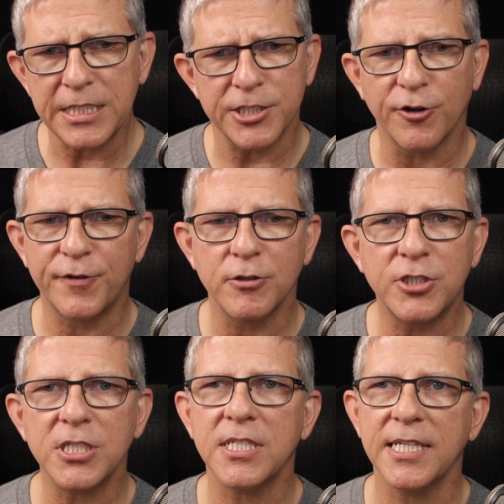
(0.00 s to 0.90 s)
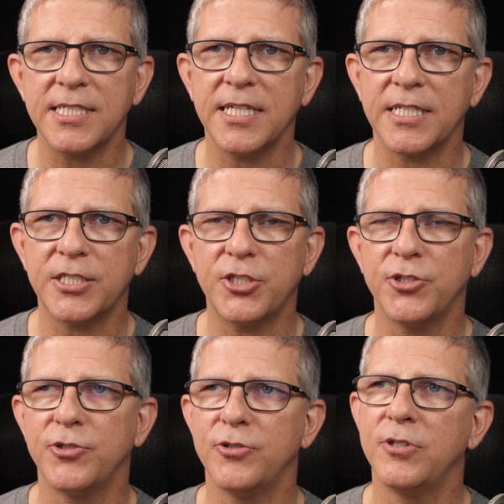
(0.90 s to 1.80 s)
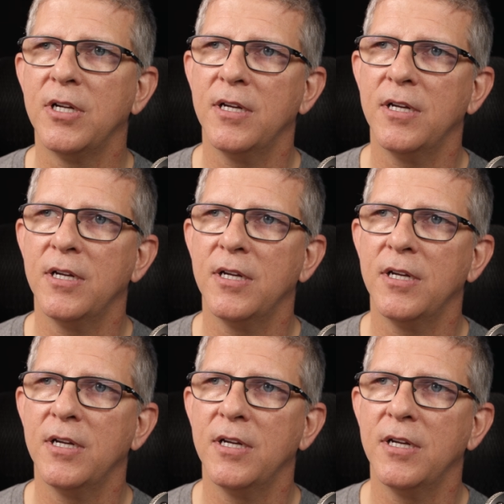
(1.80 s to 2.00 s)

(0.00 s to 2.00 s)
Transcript: So if you're just listening to